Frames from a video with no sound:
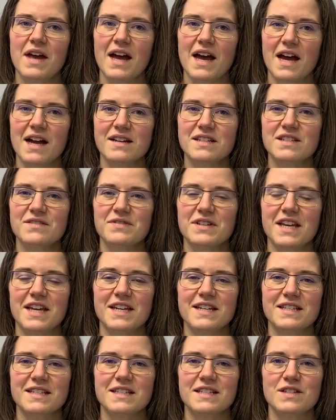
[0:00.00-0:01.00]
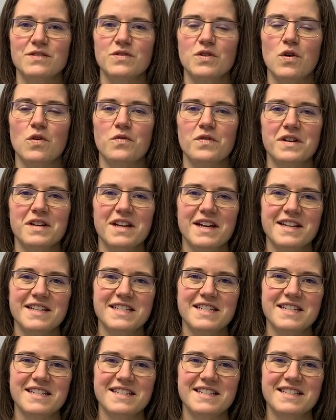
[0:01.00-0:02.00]
active cases of
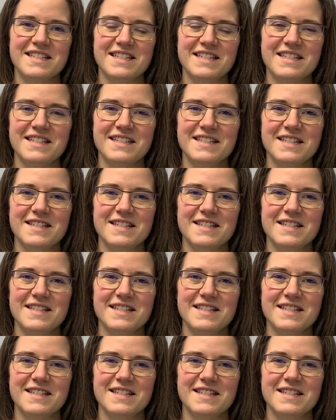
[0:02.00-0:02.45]
COVID-19 disease